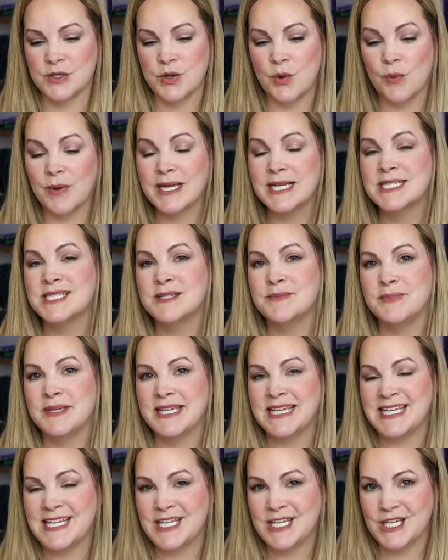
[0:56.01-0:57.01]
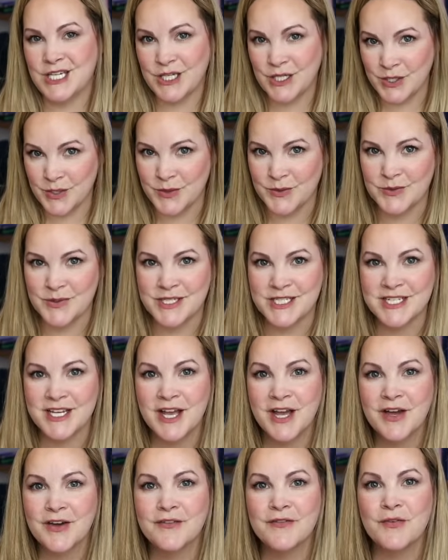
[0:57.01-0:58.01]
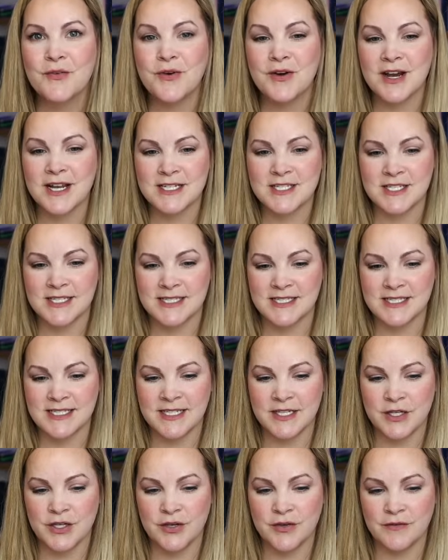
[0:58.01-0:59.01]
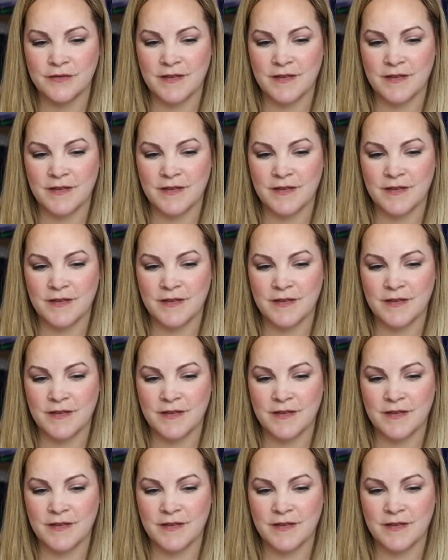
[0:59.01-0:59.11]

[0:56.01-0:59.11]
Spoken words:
going to be huge for adjusting your